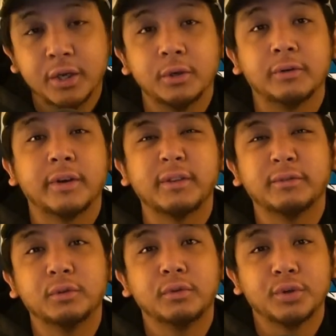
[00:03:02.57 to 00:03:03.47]
You can find the
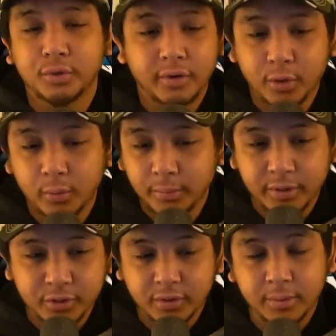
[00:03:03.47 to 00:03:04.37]
full version of all the One
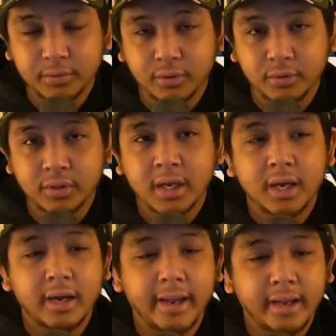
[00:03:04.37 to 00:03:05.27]
Piece episodes
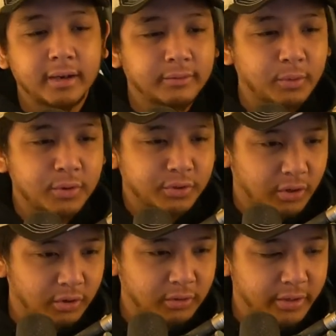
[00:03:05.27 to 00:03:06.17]
and, of course,
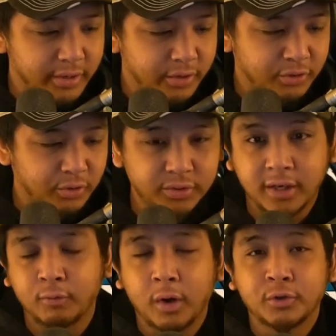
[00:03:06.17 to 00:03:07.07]
all the other shows that
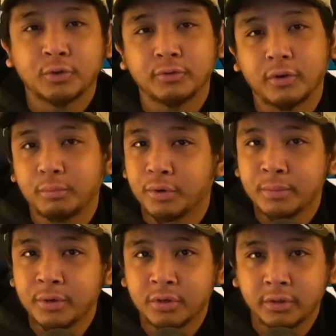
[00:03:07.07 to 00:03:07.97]
I've watched so far pretty
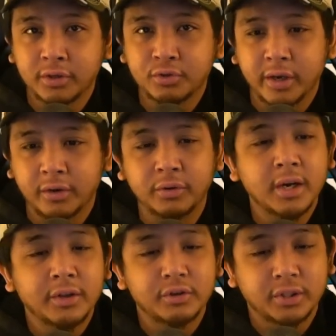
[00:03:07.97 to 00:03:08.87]
much on this channel.
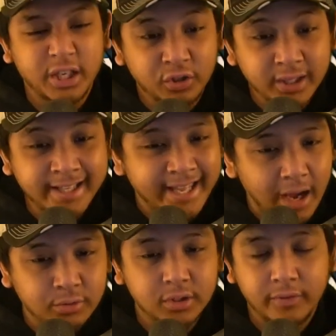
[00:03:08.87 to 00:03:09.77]
There's literally
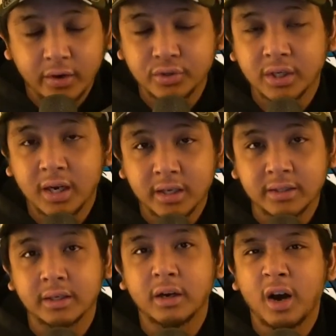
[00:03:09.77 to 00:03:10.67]
thousands of hours of
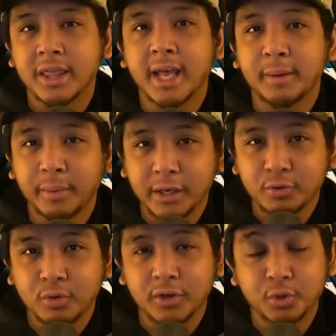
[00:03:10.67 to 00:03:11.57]
content on that
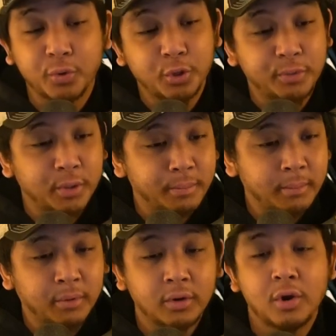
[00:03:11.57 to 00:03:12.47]
Patreon. So whether it be a
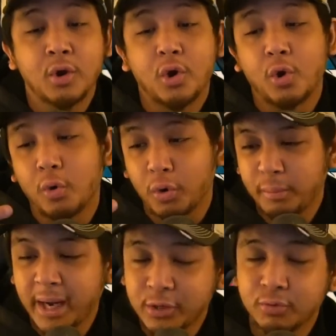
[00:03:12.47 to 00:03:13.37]
member or a
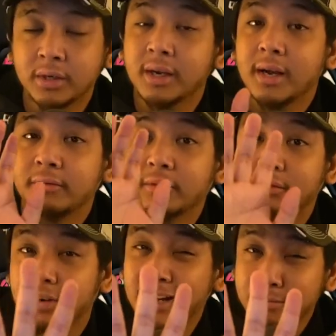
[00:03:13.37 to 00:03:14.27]
patron, for
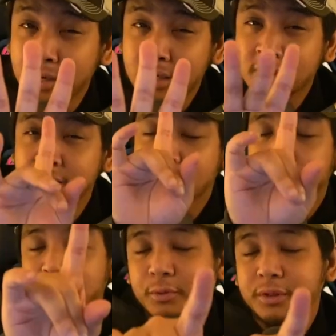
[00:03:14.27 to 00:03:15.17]
$5,
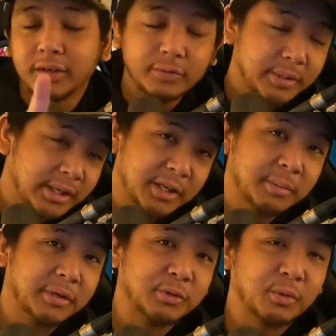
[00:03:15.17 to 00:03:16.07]
you will definitely be getting your
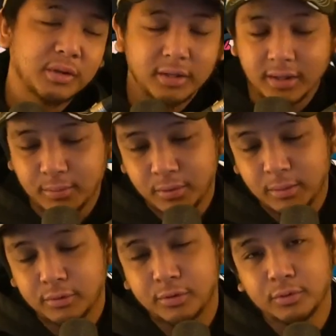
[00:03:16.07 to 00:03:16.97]
money's worth. I
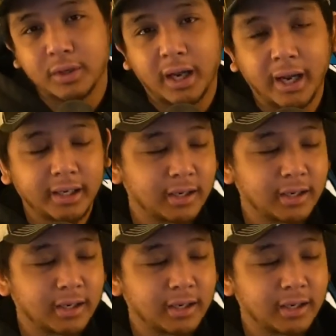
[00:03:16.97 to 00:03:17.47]
promise you. All right.